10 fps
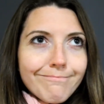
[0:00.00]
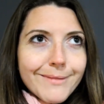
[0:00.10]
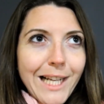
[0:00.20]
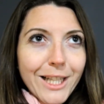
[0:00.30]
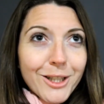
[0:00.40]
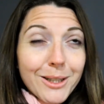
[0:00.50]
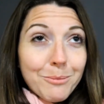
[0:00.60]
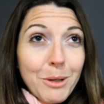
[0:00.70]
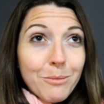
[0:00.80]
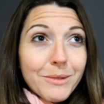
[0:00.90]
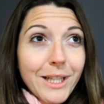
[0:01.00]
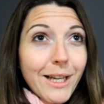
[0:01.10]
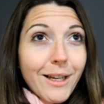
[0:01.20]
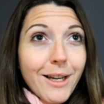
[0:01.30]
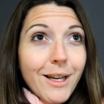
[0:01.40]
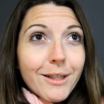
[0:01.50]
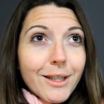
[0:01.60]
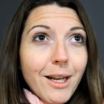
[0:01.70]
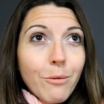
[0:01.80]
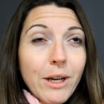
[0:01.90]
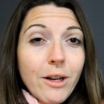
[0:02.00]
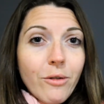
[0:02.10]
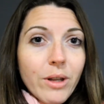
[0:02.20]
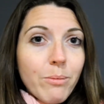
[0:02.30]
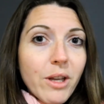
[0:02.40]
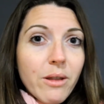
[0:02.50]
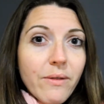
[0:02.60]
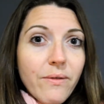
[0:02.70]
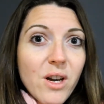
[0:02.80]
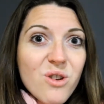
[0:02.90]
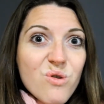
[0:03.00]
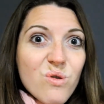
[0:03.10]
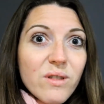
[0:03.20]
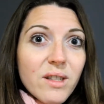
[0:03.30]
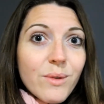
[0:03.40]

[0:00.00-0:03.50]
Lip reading: she like went off with both the phones. I